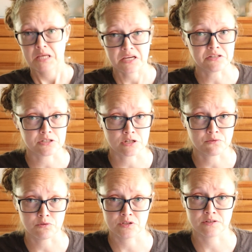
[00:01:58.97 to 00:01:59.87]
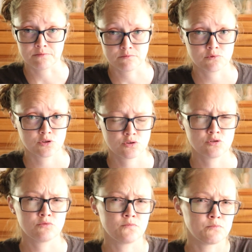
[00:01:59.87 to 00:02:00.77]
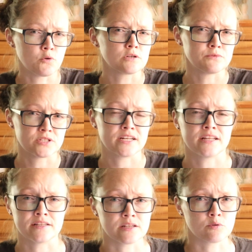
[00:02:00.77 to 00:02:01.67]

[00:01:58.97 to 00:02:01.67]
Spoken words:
instead of using forceful techniques that